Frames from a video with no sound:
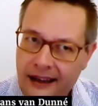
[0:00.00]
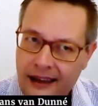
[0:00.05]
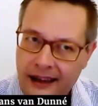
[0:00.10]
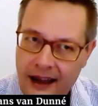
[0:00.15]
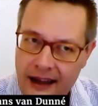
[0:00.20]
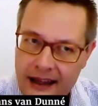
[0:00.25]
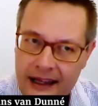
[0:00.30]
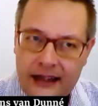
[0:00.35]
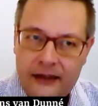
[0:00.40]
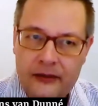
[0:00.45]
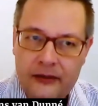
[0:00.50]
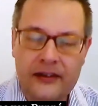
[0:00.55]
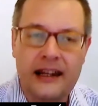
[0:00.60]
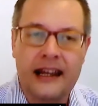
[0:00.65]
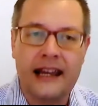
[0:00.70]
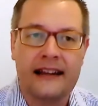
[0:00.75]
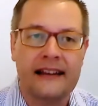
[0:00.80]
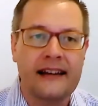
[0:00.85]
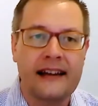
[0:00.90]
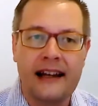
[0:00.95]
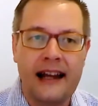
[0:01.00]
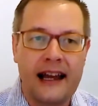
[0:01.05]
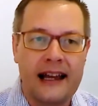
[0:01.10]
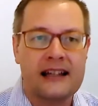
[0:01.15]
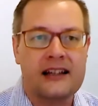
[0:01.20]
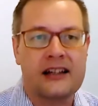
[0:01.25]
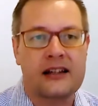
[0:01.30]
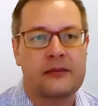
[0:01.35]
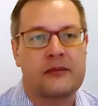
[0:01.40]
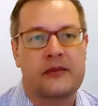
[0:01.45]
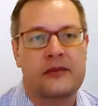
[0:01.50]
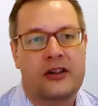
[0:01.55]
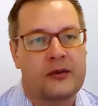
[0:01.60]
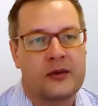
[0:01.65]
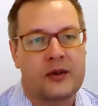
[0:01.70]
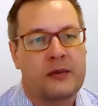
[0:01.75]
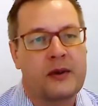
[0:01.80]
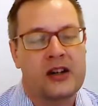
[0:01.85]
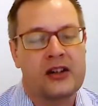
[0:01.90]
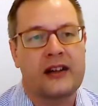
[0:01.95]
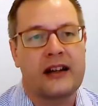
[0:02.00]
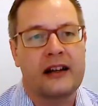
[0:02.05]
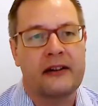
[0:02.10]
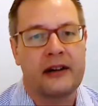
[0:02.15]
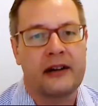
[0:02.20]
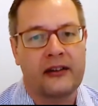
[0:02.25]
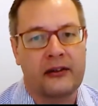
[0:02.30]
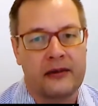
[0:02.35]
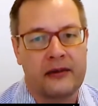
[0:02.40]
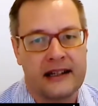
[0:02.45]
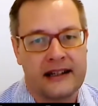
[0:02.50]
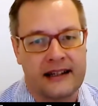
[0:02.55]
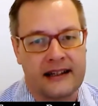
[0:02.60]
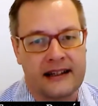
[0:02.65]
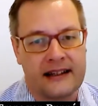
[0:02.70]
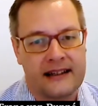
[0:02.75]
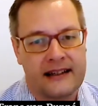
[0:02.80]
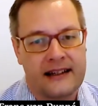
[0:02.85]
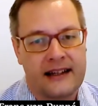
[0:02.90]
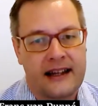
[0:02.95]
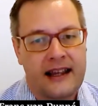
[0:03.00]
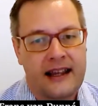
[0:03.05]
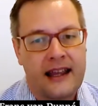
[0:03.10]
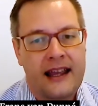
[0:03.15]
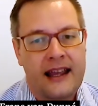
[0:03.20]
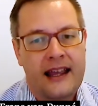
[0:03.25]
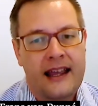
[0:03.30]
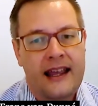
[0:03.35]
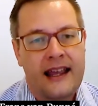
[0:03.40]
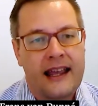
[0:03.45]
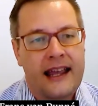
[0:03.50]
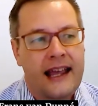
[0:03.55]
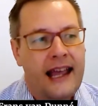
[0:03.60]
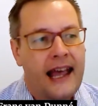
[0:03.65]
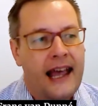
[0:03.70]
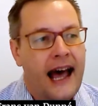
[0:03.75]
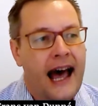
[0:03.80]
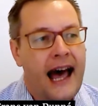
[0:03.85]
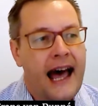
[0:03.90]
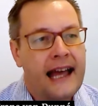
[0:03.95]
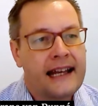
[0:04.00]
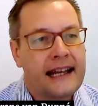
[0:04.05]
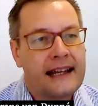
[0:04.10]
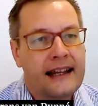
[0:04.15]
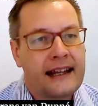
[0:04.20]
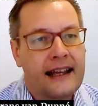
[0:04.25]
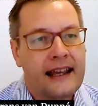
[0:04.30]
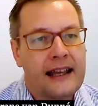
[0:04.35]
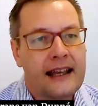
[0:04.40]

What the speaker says: kind of data that has some special characteristics. And